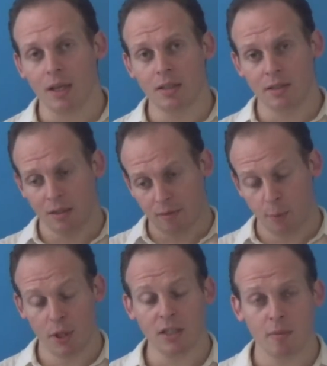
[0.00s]
it's a
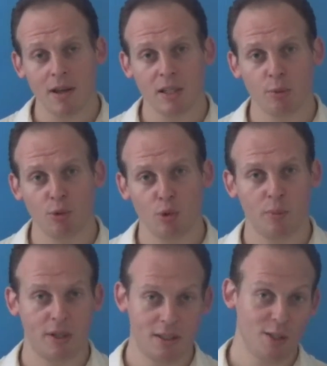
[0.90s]
reputation management tool,
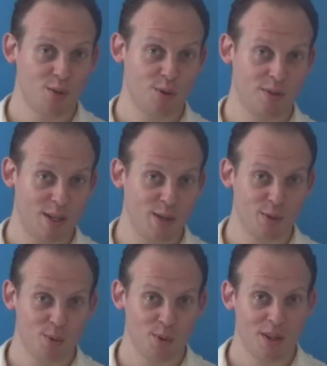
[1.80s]
but it's also a
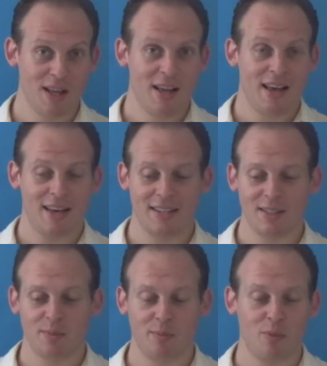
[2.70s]
sales tool, and
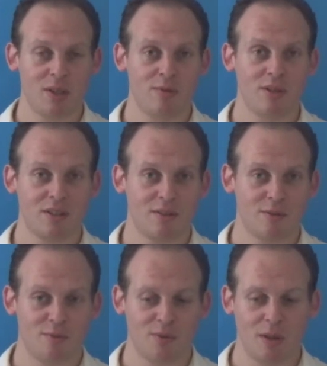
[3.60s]
it's one of the
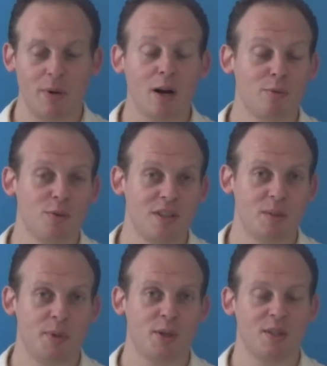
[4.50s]
really powerful
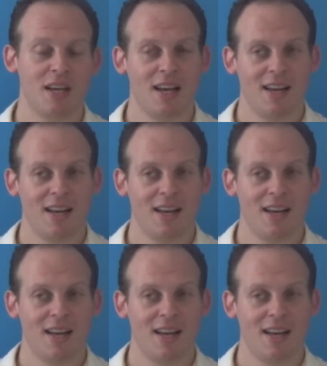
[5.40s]
things because